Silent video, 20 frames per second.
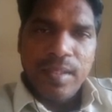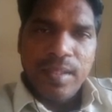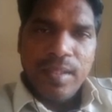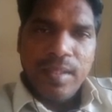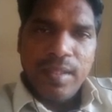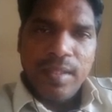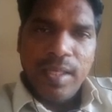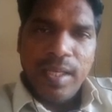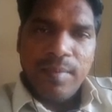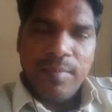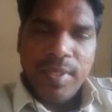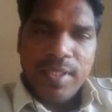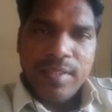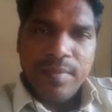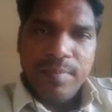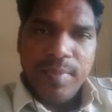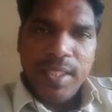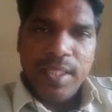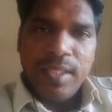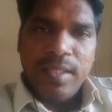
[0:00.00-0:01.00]
there
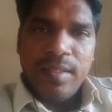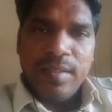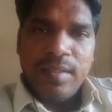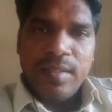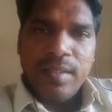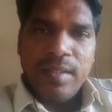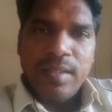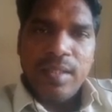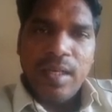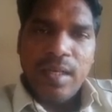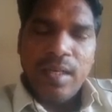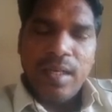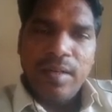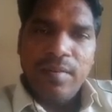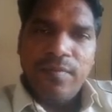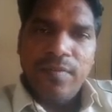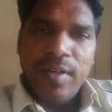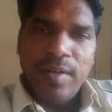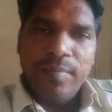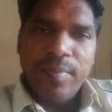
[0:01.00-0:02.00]
must be the
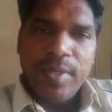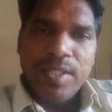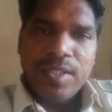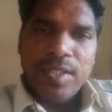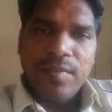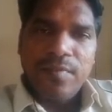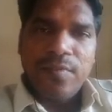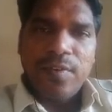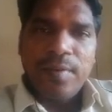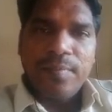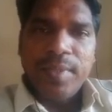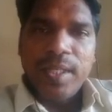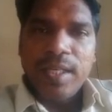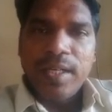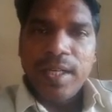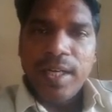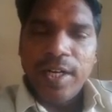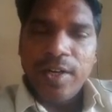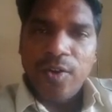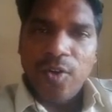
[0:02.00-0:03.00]
confirmation from the
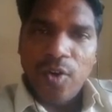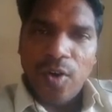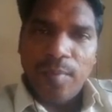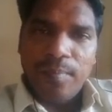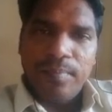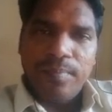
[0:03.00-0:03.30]
Grund norm.